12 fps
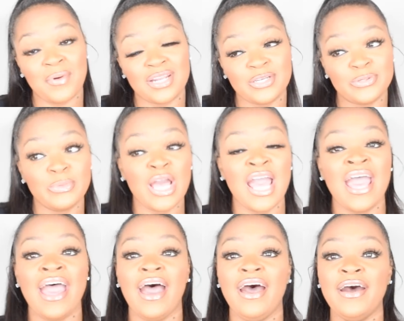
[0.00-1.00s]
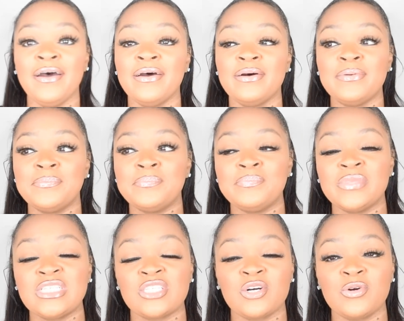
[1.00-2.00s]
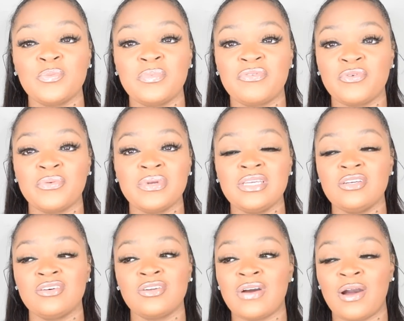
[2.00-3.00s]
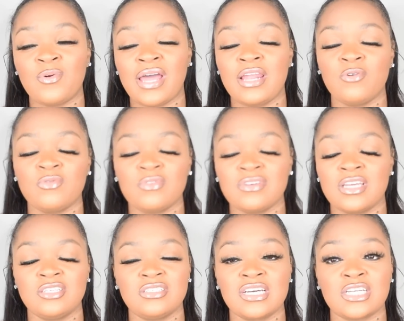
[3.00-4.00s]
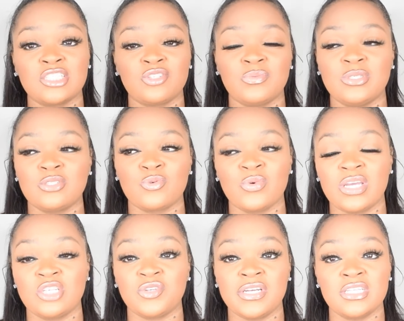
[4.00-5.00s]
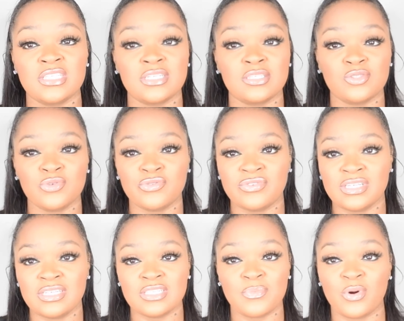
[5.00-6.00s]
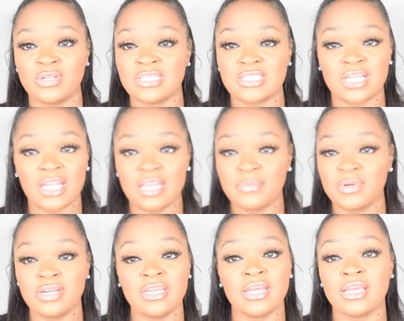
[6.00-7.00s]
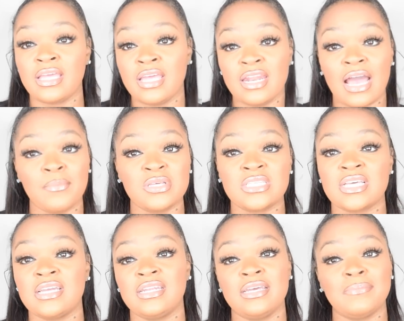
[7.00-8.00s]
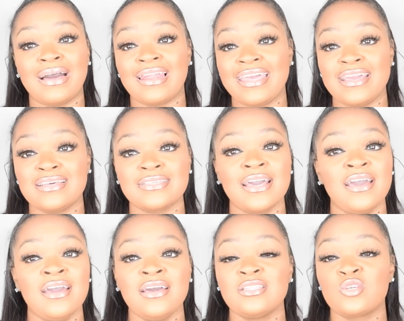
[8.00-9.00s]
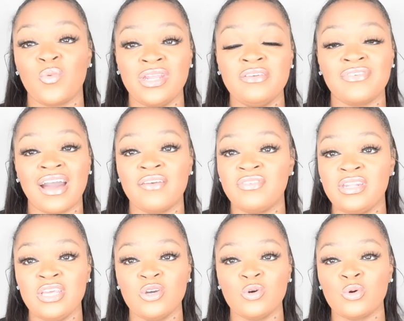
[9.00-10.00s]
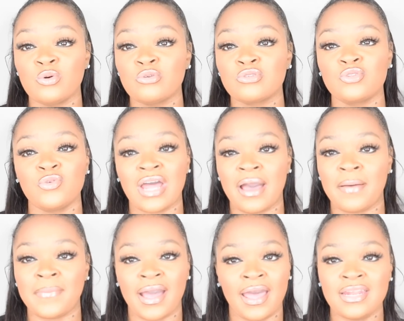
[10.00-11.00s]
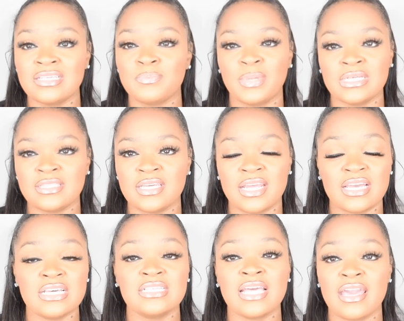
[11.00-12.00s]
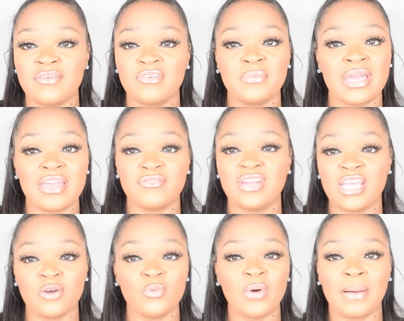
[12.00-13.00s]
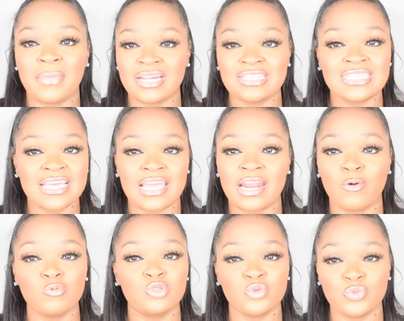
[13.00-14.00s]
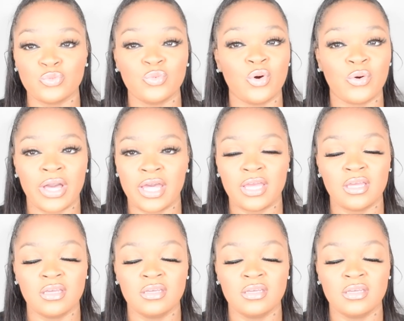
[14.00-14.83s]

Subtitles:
I do. So before y'all know I don't like no long introduction, so we just gonna get straight into the story. Small disclaimer, yet again, I've been saying it in my last 25 videos. Do not mind this busted ass half up half down. I'm about to take it out soon, okay?